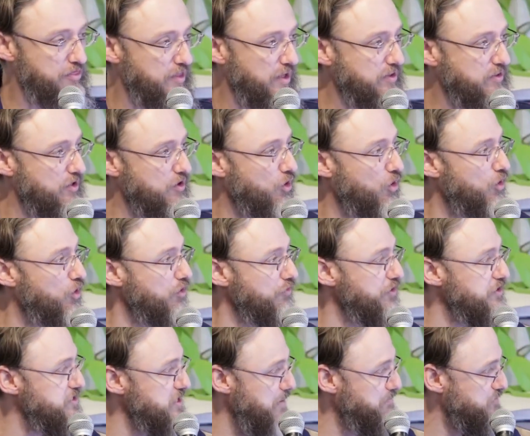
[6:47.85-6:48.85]
think that all
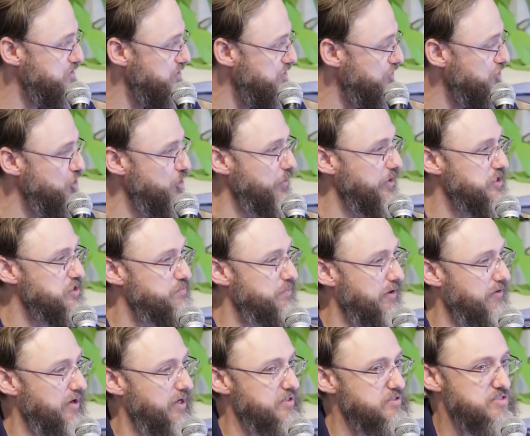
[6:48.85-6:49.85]
the depths that you
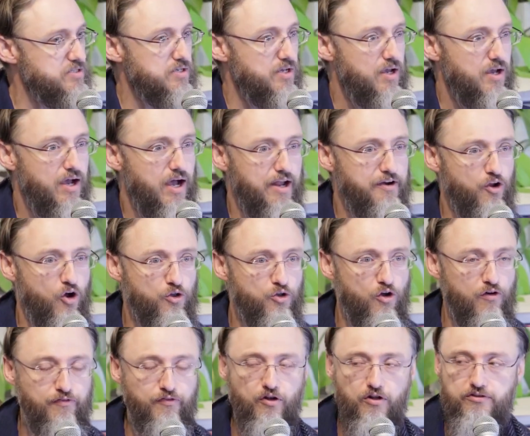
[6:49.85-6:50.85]
experience are not
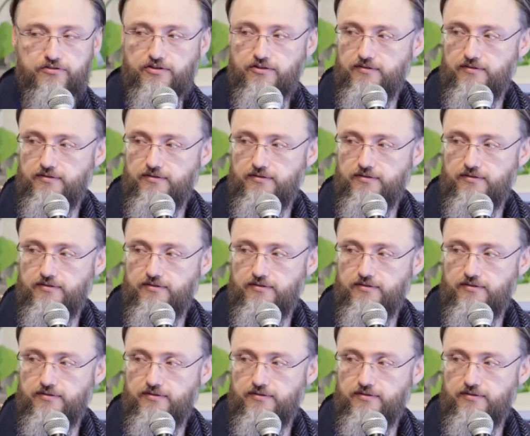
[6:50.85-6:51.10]
your fault.